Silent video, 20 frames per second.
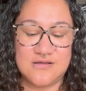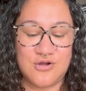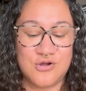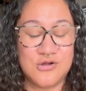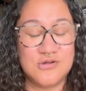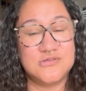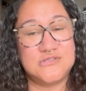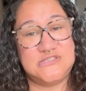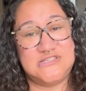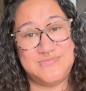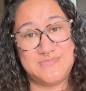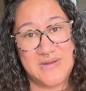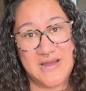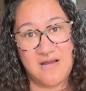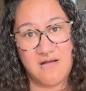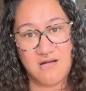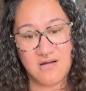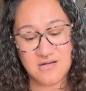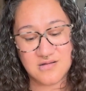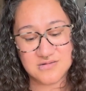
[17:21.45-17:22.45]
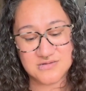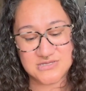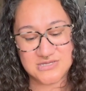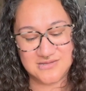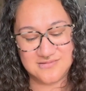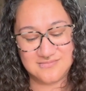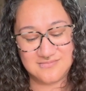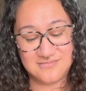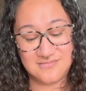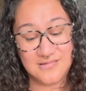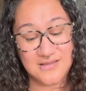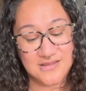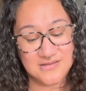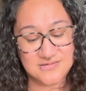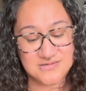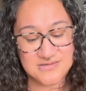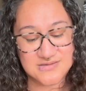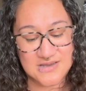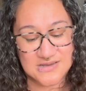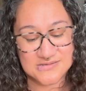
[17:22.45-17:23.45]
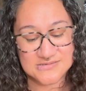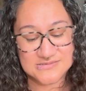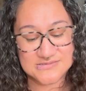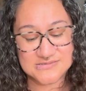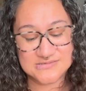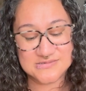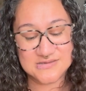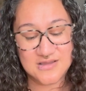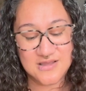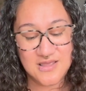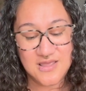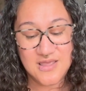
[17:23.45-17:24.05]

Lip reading: hurts my heart. It does.